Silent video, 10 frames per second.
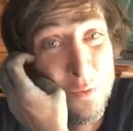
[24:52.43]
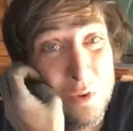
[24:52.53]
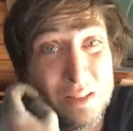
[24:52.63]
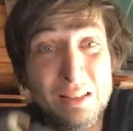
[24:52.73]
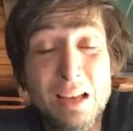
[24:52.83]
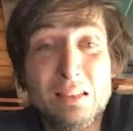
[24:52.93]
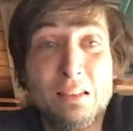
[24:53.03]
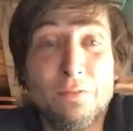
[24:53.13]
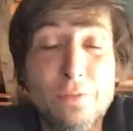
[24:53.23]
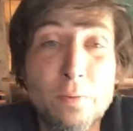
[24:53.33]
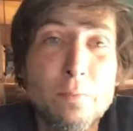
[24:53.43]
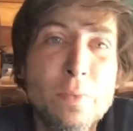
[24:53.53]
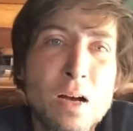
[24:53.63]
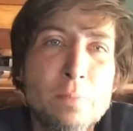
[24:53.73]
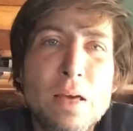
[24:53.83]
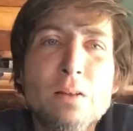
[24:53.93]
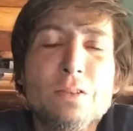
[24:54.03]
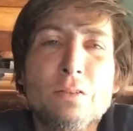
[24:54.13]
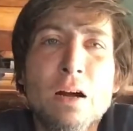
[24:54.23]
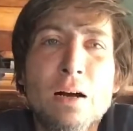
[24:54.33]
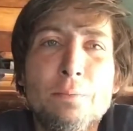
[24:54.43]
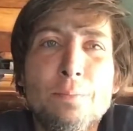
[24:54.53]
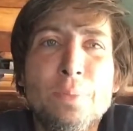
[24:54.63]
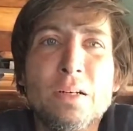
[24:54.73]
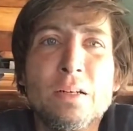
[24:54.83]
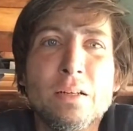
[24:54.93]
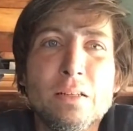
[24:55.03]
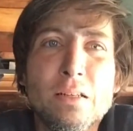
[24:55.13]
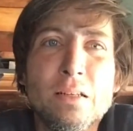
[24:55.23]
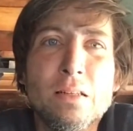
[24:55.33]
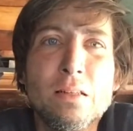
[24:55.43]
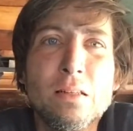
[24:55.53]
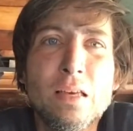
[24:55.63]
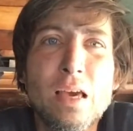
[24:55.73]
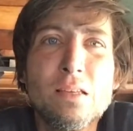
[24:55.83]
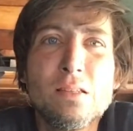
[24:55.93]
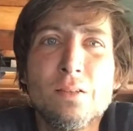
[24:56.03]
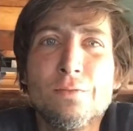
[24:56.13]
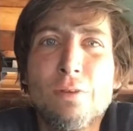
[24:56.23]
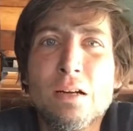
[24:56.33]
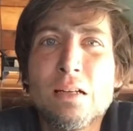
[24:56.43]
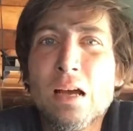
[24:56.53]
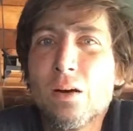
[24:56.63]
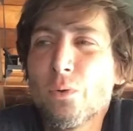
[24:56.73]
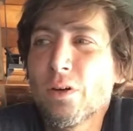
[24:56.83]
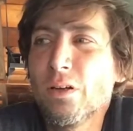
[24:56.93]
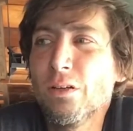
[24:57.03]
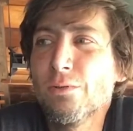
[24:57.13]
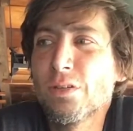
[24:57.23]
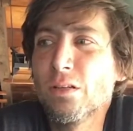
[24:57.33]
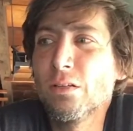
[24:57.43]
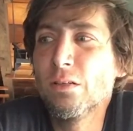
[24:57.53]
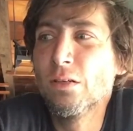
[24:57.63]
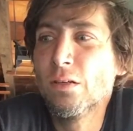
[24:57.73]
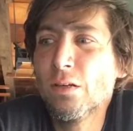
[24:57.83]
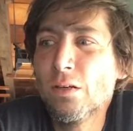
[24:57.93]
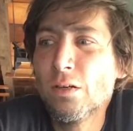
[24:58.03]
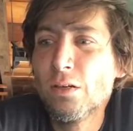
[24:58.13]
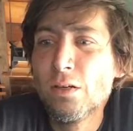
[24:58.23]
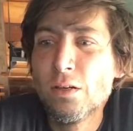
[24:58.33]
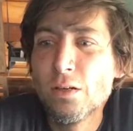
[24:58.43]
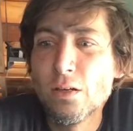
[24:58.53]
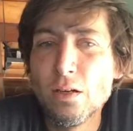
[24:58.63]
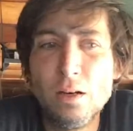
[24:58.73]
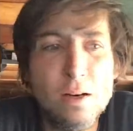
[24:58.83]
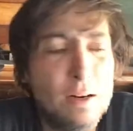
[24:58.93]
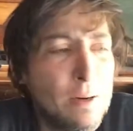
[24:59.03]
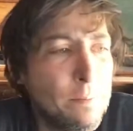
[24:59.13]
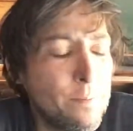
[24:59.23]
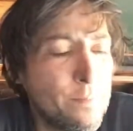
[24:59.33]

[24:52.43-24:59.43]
was destined for metal scrap, but in the case of right now, we're going to use it. It